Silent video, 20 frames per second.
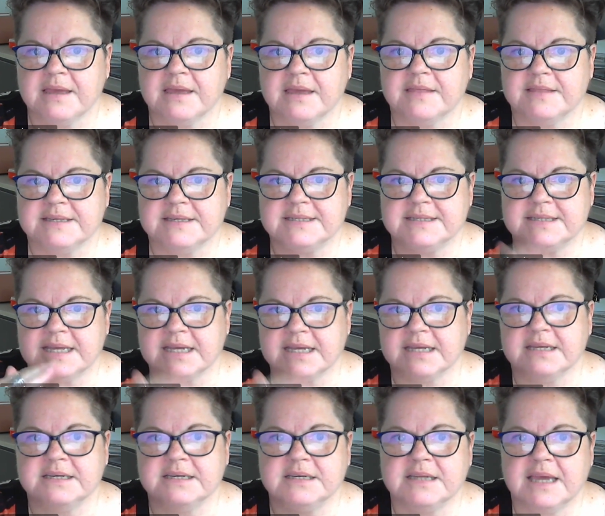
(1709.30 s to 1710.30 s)
The
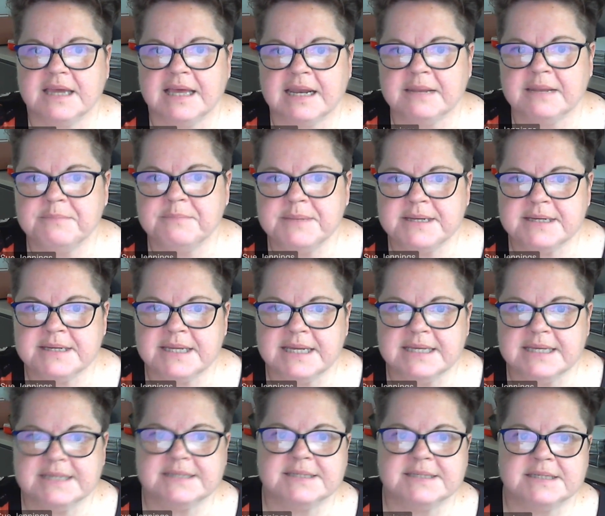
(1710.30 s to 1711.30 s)
second element
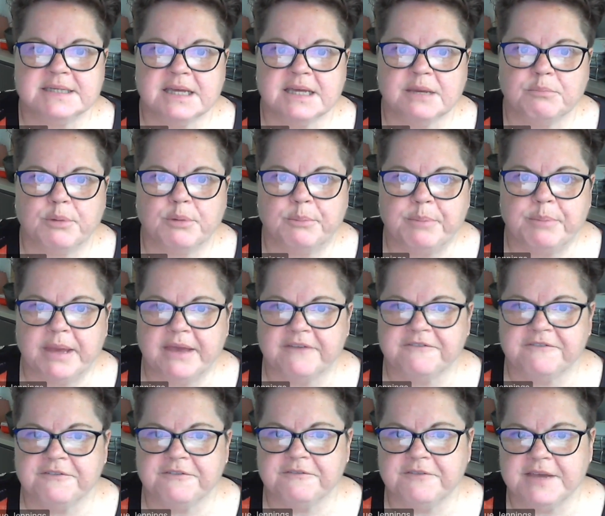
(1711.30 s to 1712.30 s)
is prepare
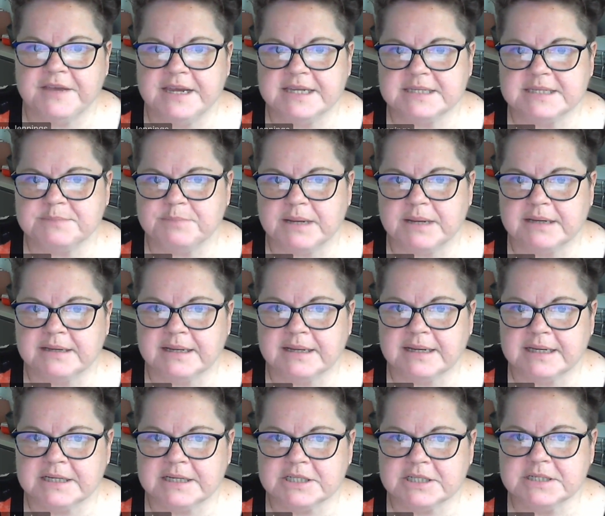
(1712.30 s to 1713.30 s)
for venous blood
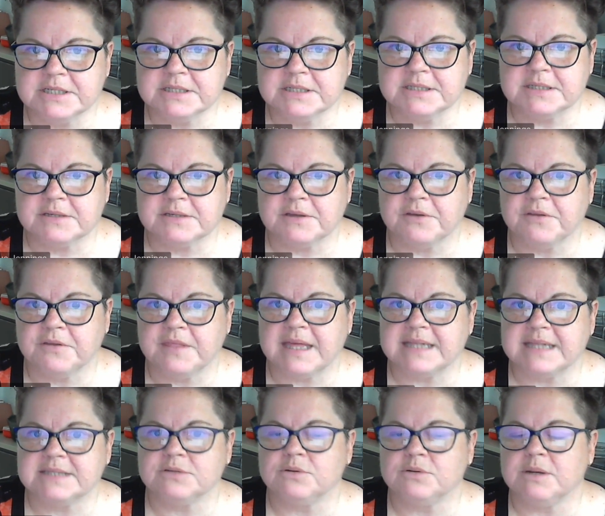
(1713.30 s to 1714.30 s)
collections. So
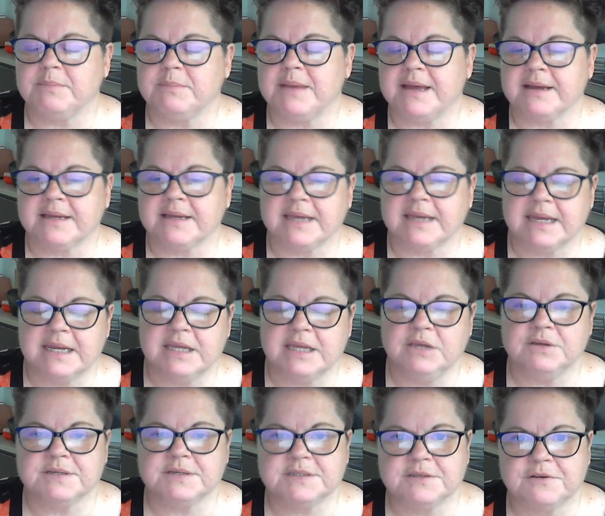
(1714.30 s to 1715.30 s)
that's all about getting
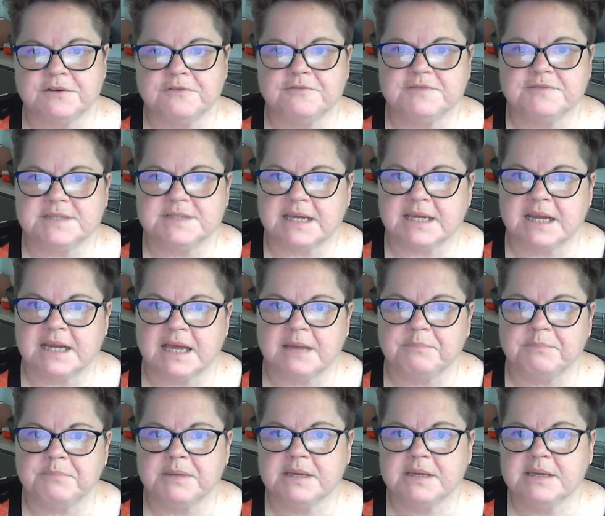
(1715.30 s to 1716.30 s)
yourself set
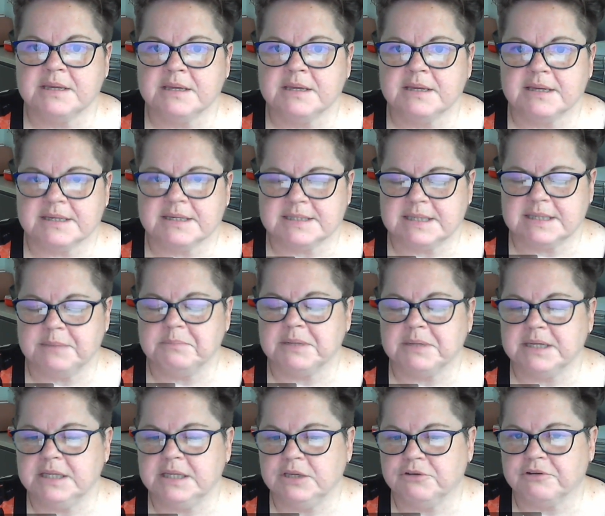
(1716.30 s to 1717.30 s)
up,
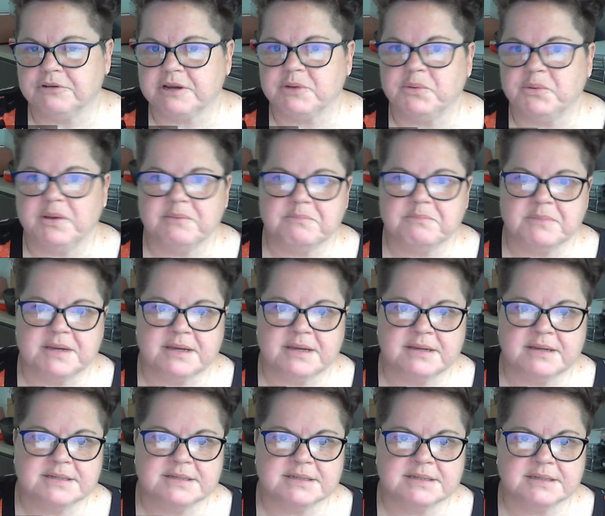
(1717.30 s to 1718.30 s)
assembling your
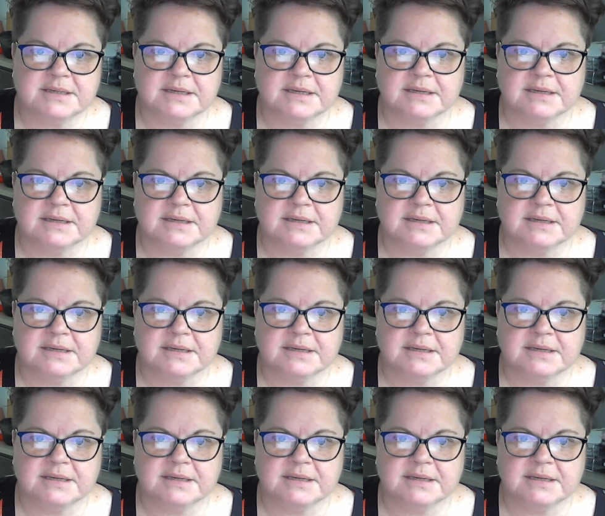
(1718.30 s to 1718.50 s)
equipment,